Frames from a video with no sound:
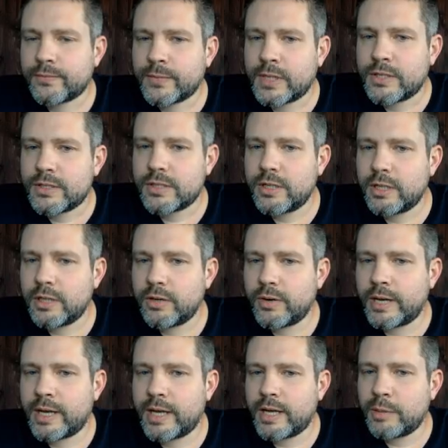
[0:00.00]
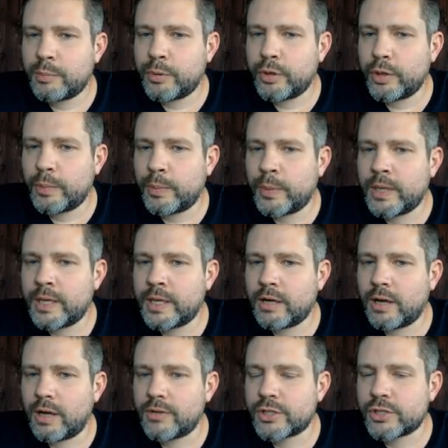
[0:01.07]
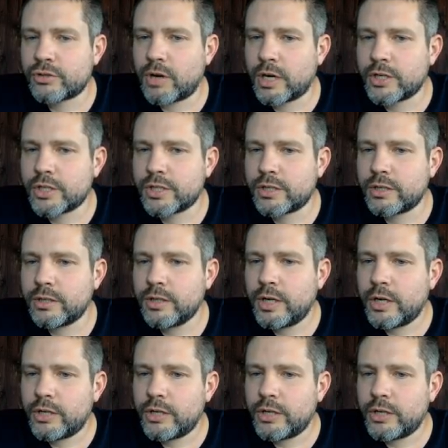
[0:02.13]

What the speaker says: It's going to go ahead and put a pin on the structure.